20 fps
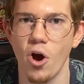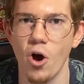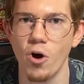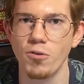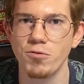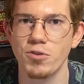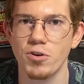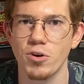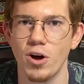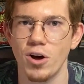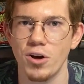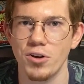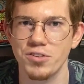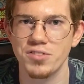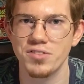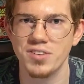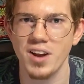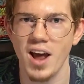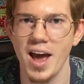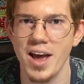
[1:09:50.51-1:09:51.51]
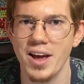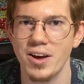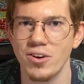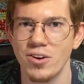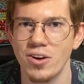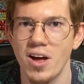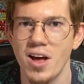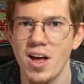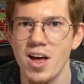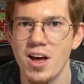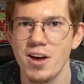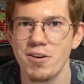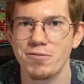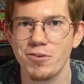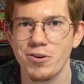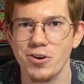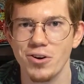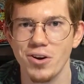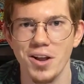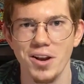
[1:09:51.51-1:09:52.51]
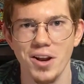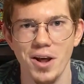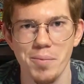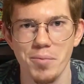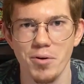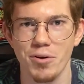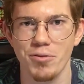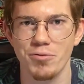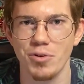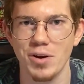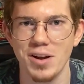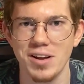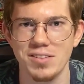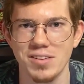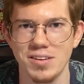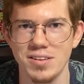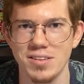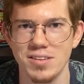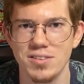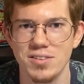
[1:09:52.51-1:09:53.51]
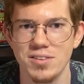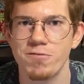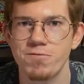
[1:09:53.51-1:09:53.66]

overall style, for a number of reasons.